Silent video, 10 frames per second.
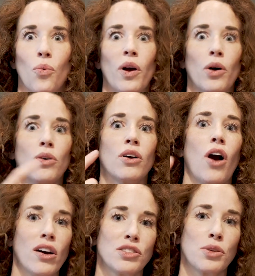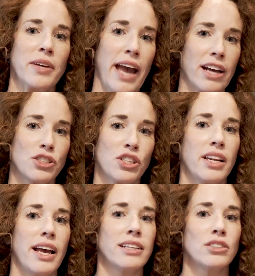will cause the
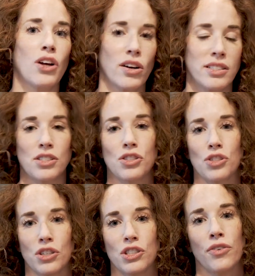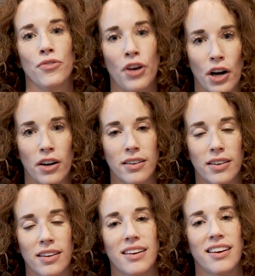reaction and cause it to start to convert.
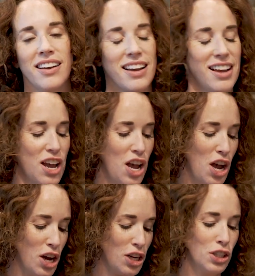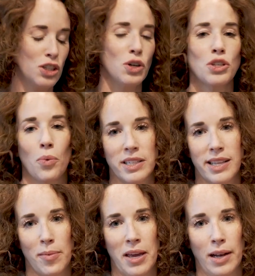So what does
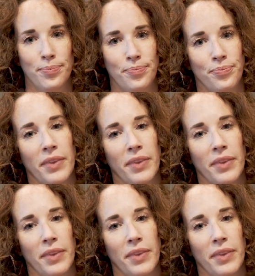that mean?